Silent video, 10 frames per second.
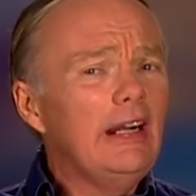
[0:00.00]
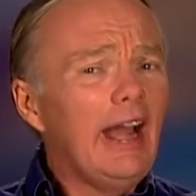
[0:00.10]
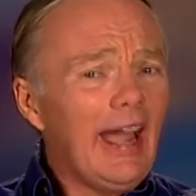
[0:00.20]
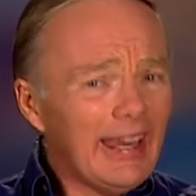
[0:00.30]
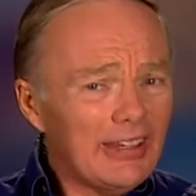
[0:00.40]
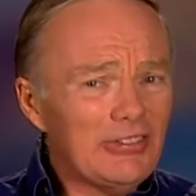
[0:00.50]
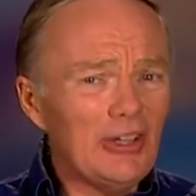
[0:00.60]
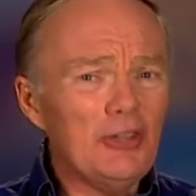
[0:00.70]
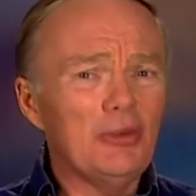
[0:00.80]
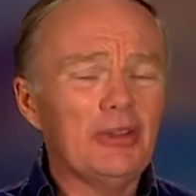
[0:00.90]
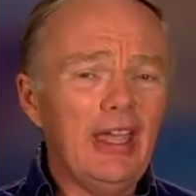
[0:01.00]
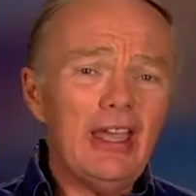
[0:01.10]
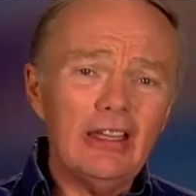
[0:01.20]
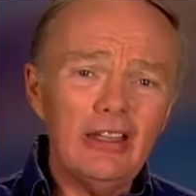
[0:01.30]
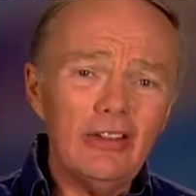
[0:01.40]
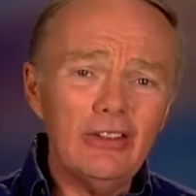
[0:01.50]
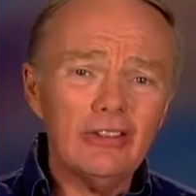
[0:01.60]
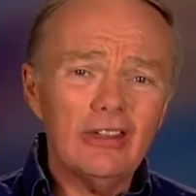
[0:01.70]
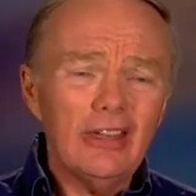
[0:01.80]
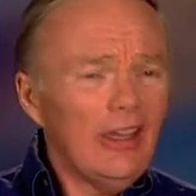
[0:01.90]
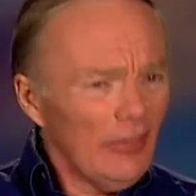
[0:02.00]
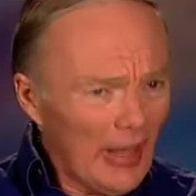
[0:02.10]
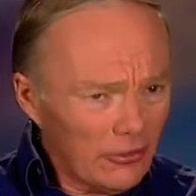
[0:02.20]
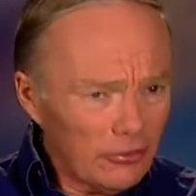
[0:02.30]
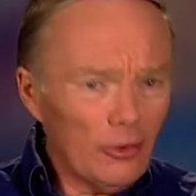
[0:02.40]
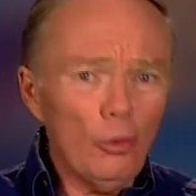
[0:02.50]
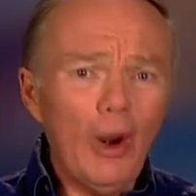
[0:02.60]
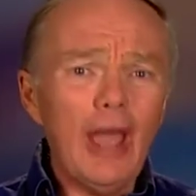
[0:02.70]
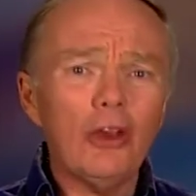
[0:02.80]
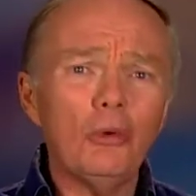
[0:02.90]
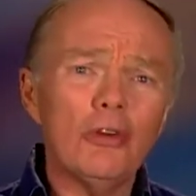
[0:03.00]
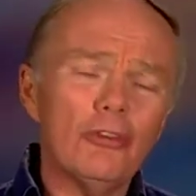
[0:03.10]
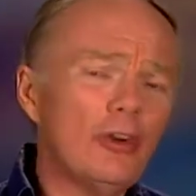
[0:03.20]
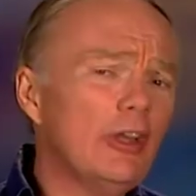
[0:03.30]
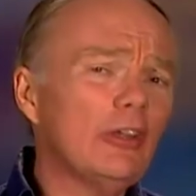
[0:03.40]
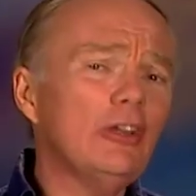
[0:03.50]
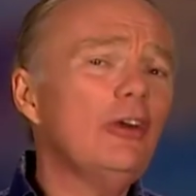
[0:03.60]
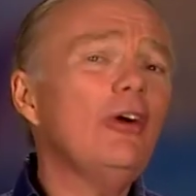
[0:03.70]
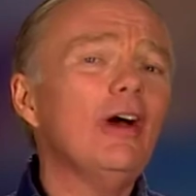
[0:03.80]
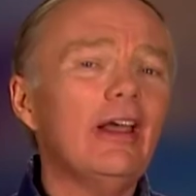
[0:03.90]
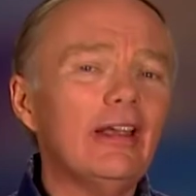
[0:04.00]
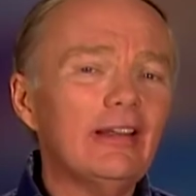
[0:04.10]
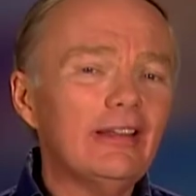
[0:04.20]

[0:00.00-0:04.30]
I can tell you what that is. That's the Rock River in Illinois.